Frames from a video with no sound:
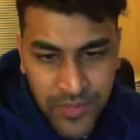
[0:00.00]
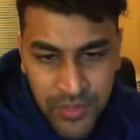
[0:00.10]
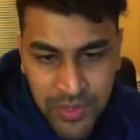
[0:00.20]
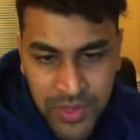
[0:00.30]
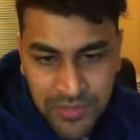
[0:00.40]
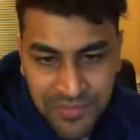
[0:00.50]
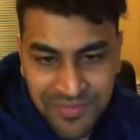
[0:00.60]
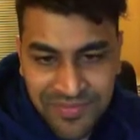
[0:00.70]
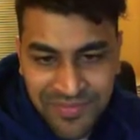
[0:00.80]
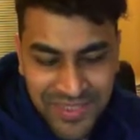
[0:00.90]
oops,
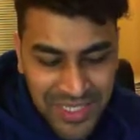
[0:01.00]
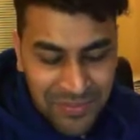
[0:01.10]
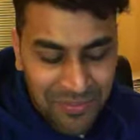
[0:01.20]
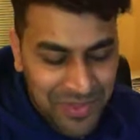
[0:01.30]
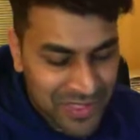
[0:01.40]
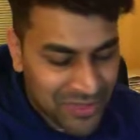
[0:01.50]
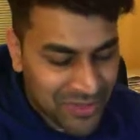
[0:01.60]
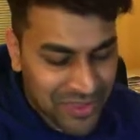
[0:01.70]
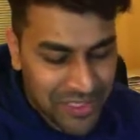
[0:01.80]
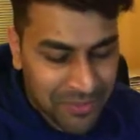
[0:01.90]
temp is equal to
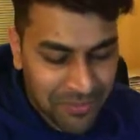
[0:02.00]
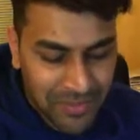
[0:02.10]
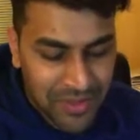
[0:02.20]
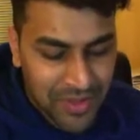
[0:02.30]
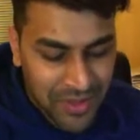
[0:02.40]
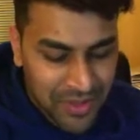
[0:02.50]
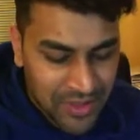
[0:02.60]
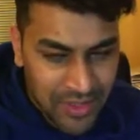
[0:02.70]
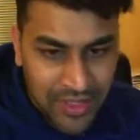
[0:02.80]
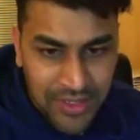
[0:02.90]
temp.
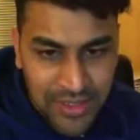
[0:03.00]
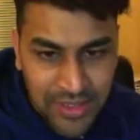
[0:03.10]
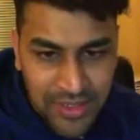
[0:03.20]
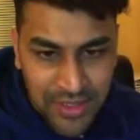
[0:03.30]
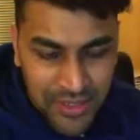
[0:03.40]
Next.